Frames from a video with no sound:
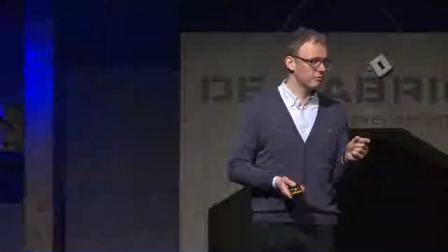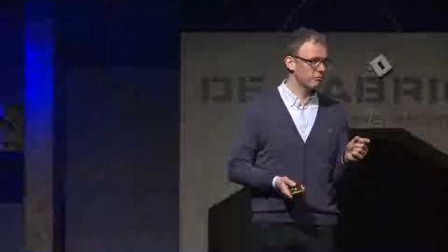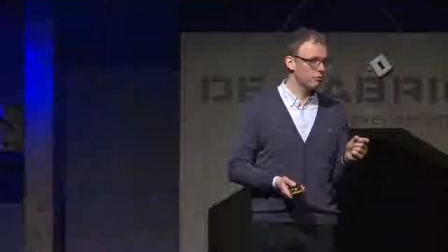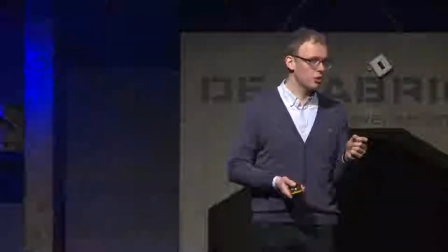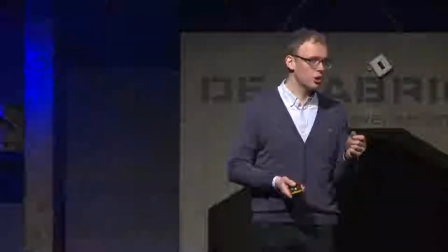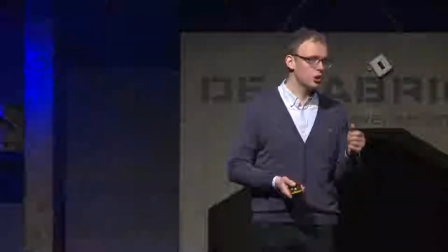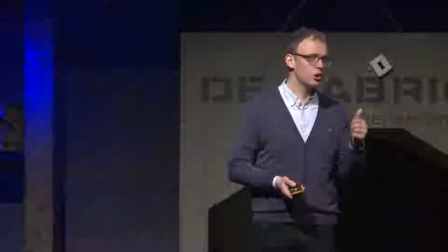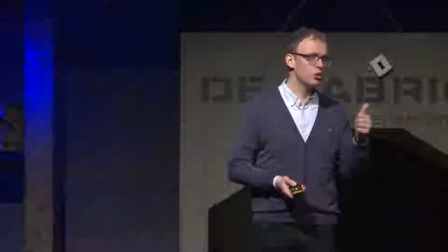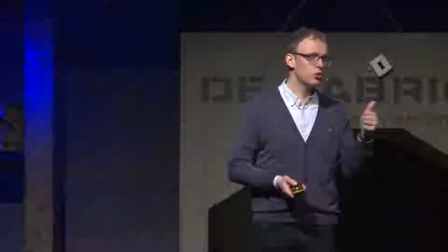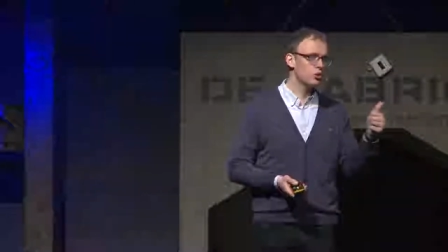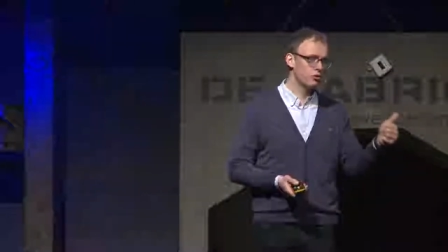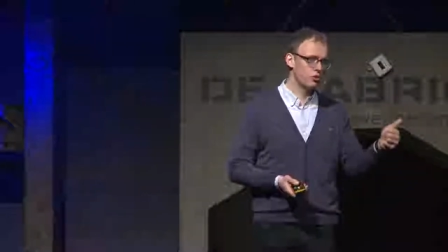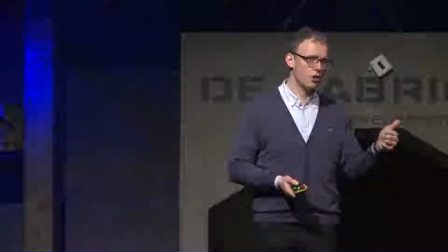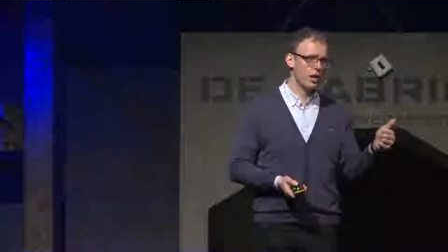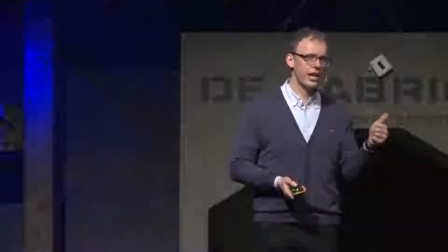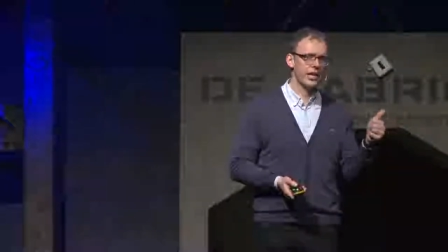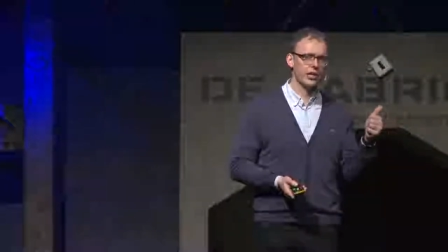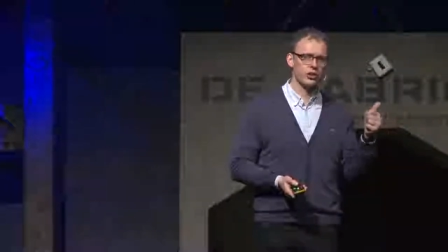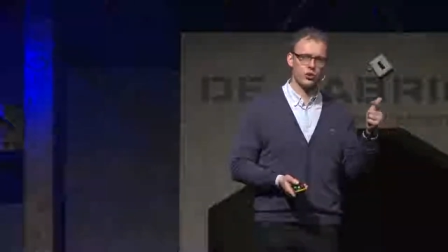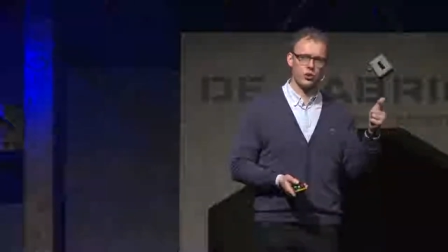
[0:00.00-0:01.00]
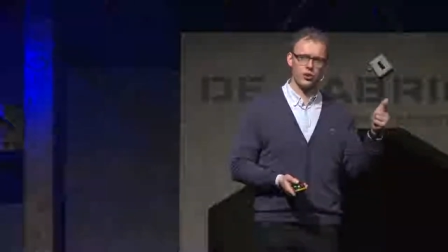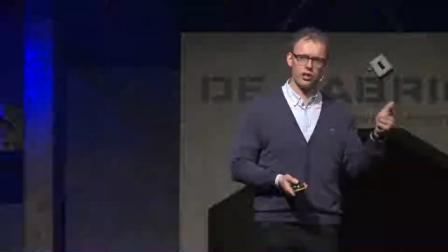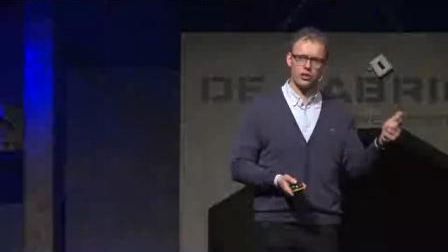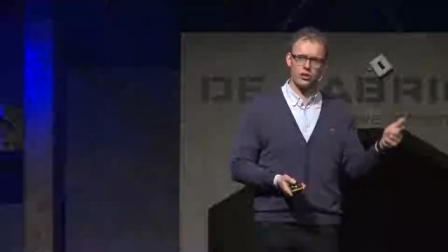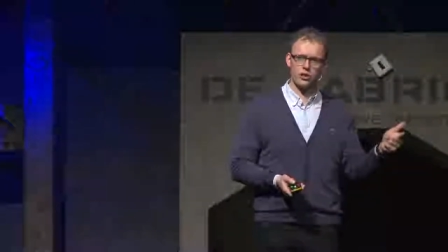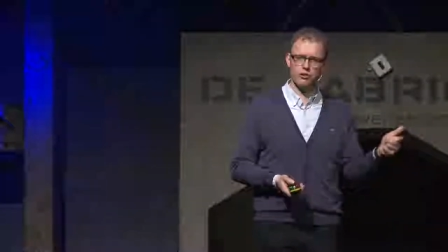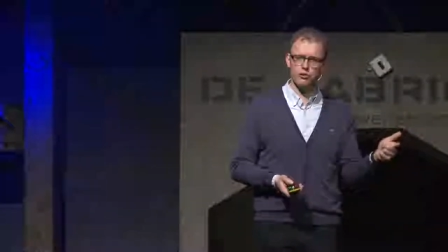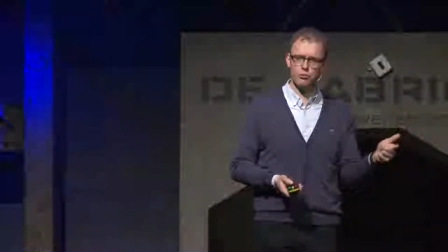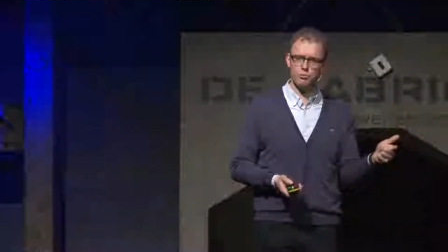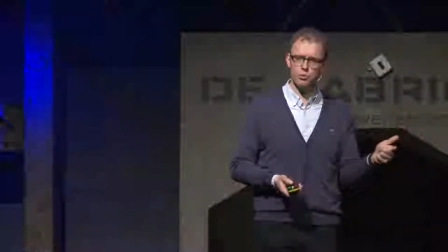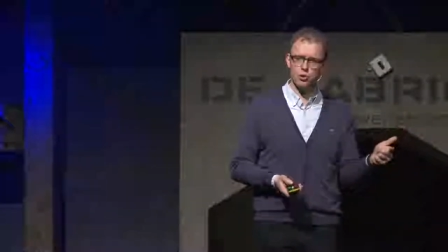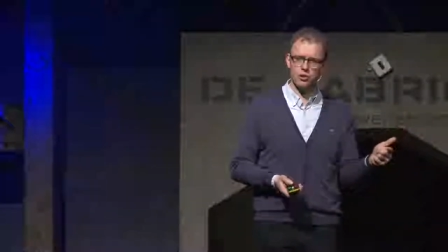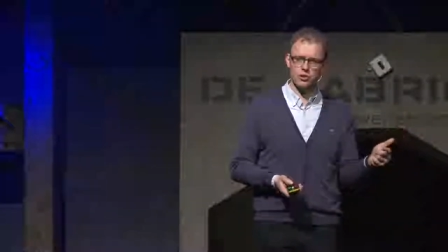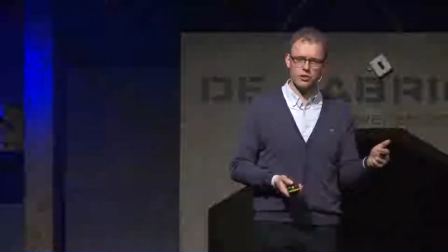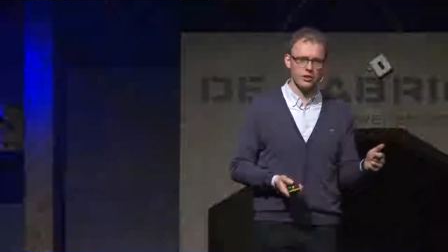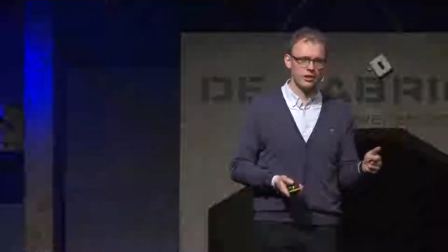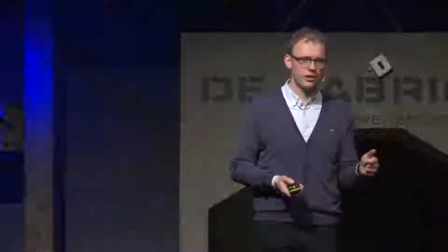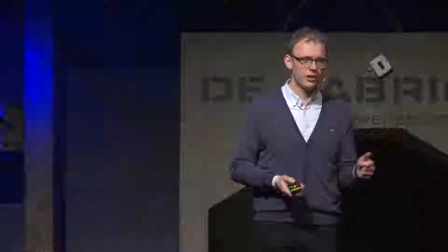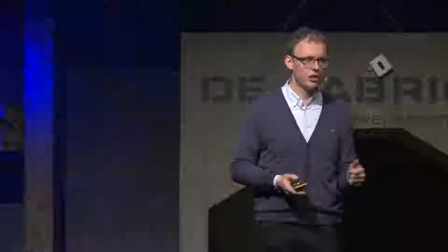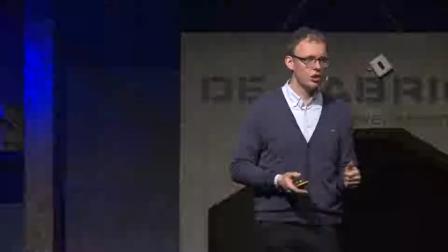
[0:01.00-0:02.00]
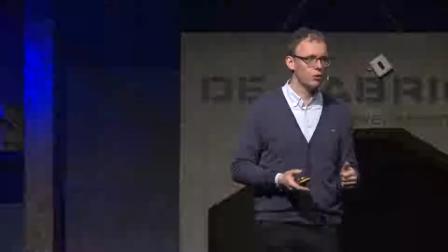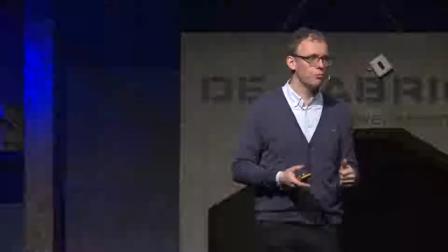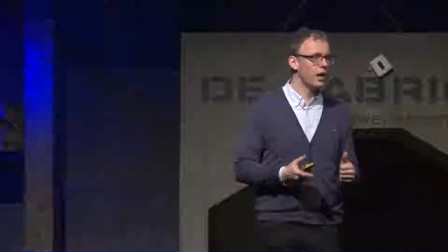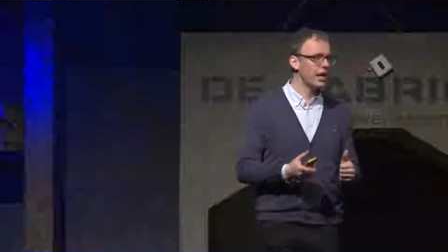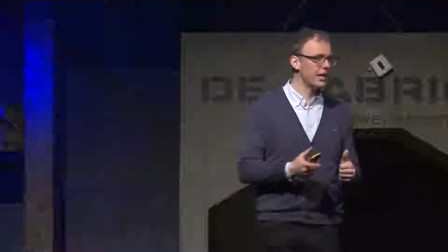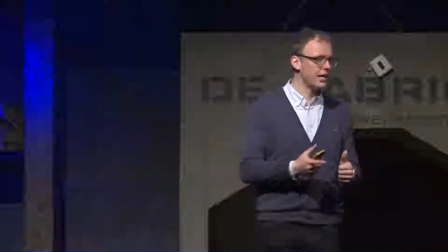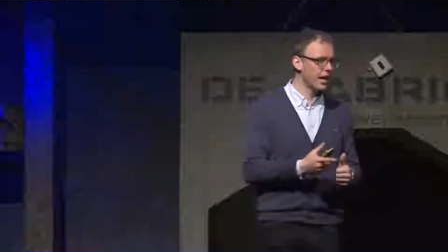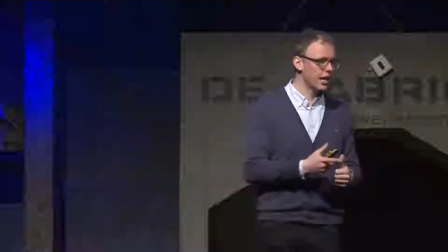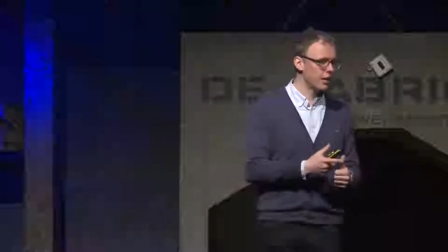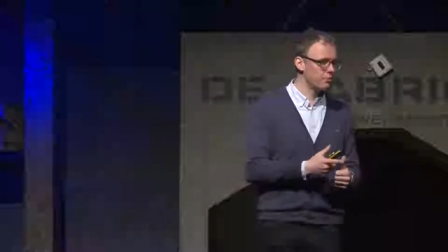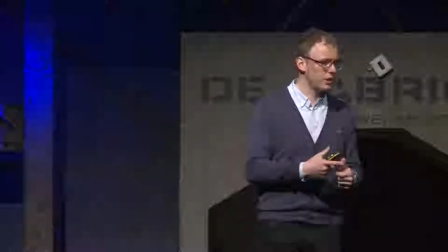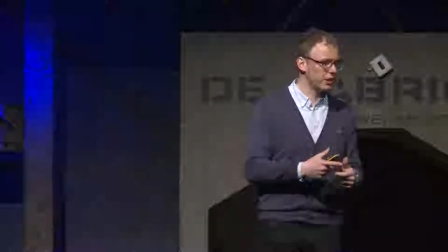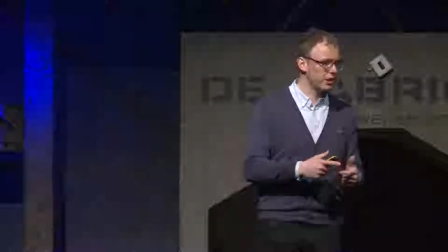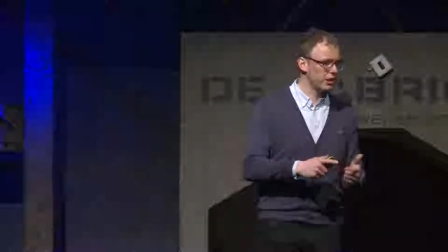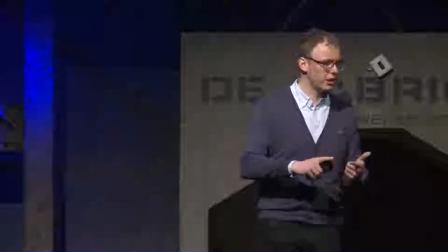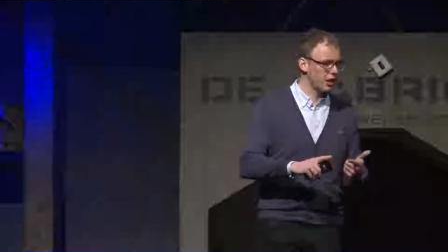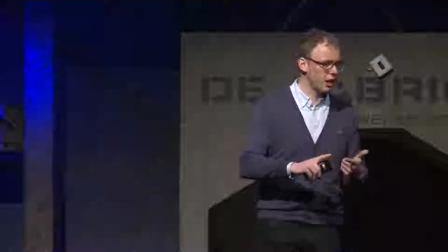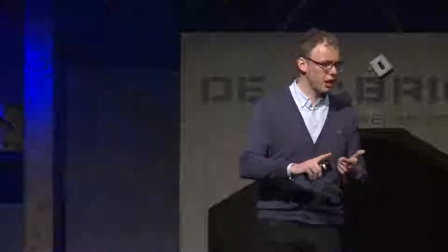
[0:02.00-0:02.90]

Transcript: what you do for electronics and for books. You buy an iPad and